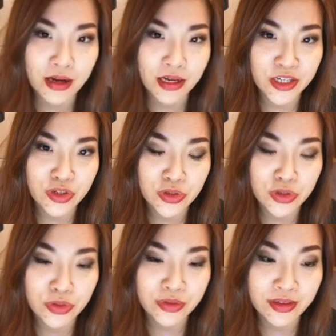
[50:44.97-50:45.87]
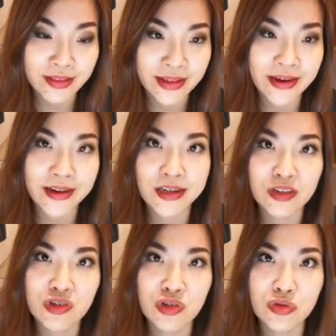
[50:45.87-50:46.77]
include the link
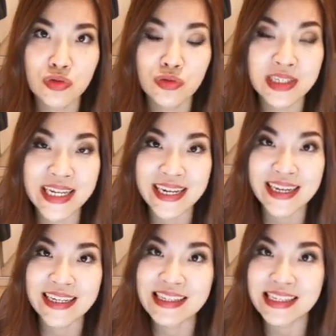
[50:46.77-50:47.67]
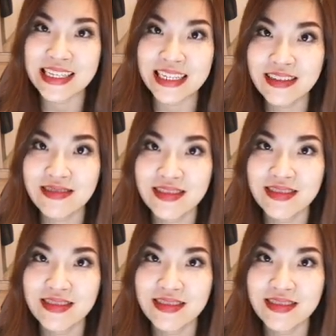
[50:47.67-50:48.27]
to Daya's scene,